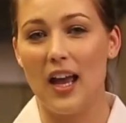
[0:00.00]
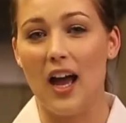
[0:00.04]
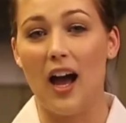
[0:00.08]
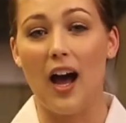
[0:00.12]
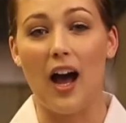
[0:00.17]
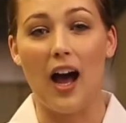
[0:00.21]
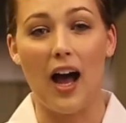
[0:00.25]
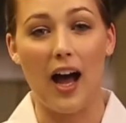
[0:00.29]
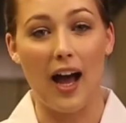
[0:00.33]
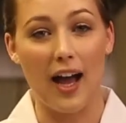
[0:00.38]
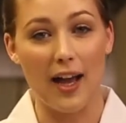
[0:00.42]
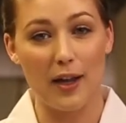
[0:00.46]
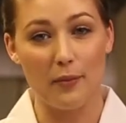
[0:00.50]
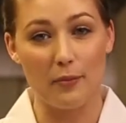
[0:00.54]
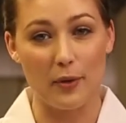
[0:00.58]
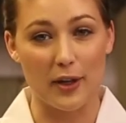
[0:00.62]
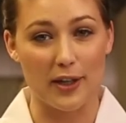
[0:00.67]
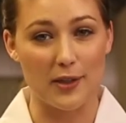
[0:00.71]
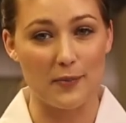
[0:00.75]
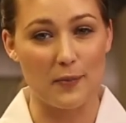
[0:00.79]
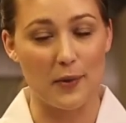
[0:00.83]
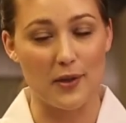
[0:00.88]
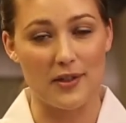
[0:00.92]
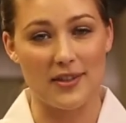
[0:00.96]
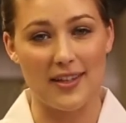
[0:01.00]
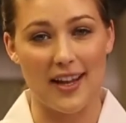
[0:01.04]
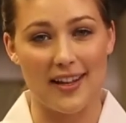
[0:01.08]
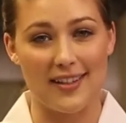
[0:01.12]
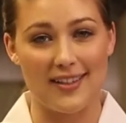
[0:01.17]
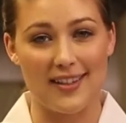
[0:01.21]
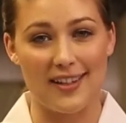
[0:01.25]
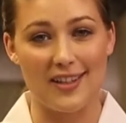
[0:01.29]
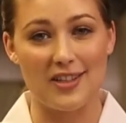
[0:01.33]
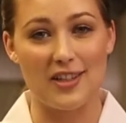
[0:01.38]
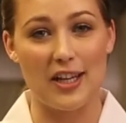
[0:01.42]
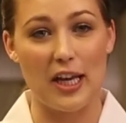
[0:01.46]
A high Brix
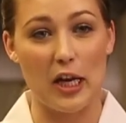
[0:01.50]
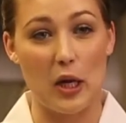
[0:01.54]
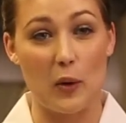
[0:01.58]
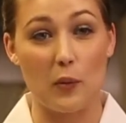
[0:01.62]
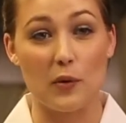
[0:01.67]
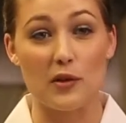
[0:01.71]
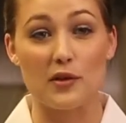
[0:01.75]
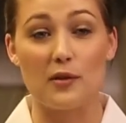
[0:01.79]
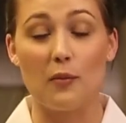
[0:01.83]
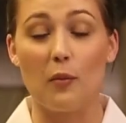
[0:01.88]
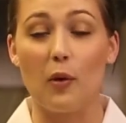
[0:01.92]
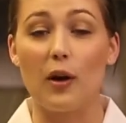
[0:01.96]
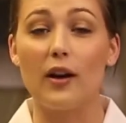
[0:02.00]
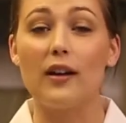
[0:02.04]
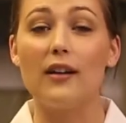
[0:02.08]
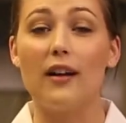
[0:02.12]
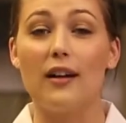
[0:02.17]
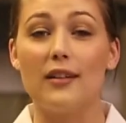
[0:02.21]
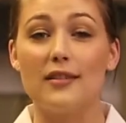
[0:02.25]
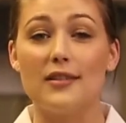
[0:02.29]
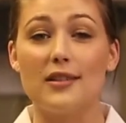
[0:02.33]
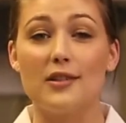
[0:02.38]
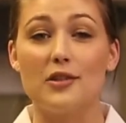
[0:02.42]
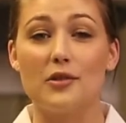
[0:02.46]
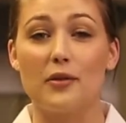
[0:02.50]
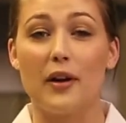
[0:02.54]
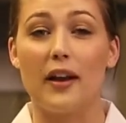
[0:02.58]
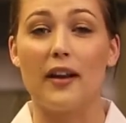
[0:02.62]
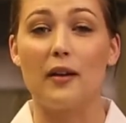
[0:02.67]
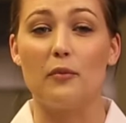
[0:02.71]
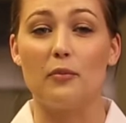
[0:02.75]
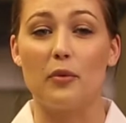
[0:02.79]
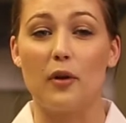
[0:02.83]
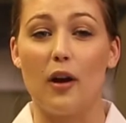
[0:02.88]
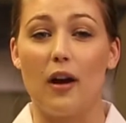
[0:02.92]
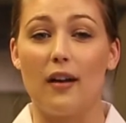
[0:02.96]
percentage equals a more
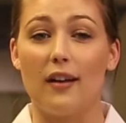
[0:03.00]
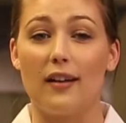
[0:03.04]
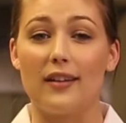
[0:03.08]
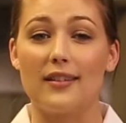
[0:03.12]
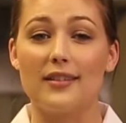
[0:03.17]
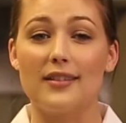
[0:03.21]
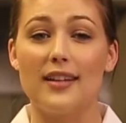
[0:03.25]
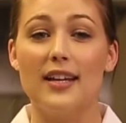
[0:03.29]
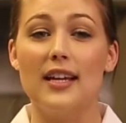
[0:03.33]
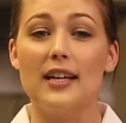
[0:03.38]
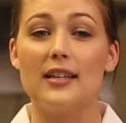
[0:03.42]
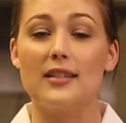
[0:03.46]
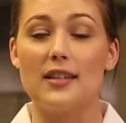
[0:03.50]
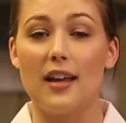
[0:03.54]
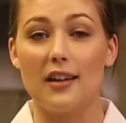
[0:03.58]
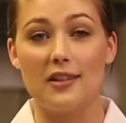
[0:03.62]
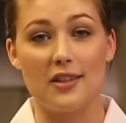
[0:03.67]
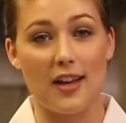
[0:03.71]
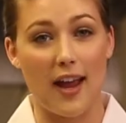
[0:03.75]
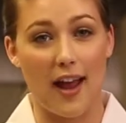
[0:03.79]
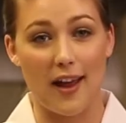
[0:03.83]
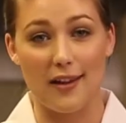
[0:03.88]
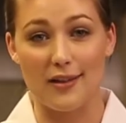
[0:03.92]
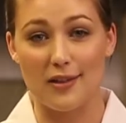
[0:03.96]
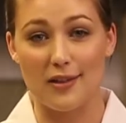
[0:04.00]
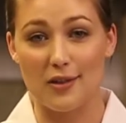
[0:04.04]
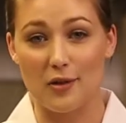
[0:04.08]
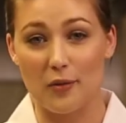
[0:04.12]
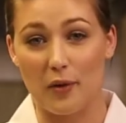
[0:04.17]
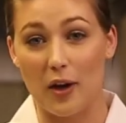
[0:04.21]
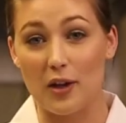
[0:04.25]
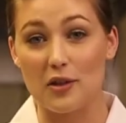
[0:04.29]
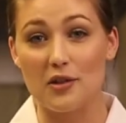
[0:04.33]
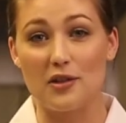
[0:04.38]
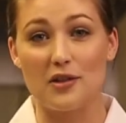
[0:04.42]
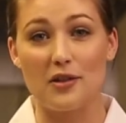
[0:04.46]
concentrated product, such as
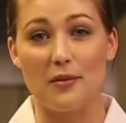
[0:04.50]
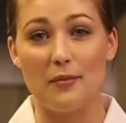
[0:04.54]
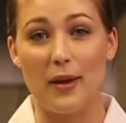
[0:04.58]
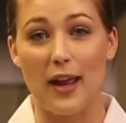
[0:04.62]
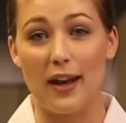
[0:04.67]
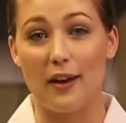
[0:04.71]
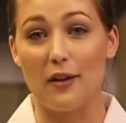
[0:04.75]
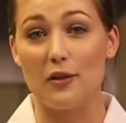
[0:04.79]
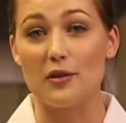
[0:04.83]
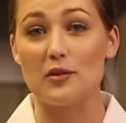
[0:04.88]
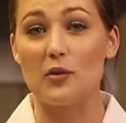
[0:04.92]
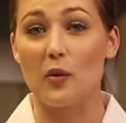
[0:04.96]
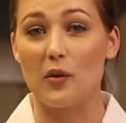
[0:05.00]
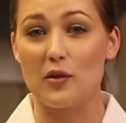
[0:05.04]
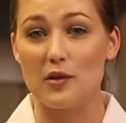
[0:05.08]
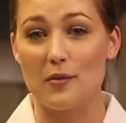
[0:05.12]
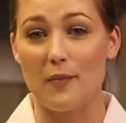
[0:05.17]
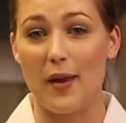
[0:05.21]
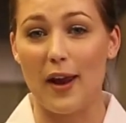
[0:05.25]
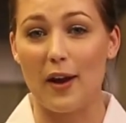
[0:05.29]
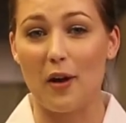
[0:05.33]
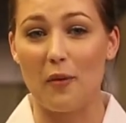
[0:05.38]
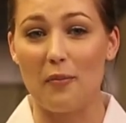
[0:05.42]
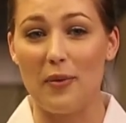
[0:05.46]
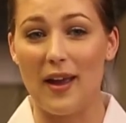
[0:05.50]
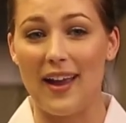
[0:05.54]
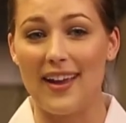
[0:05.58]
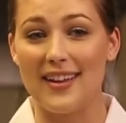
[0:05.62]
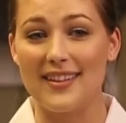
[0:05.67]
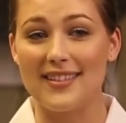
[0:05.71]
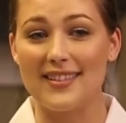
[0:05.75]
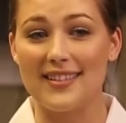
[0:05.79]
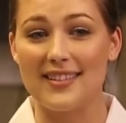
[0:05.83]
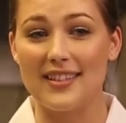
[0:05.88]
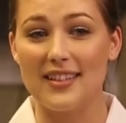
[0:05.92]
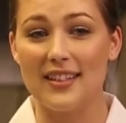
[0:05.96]
crushed tomatoes or tomato
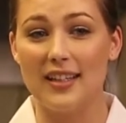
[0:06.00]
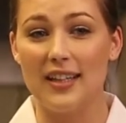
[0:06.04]
paste.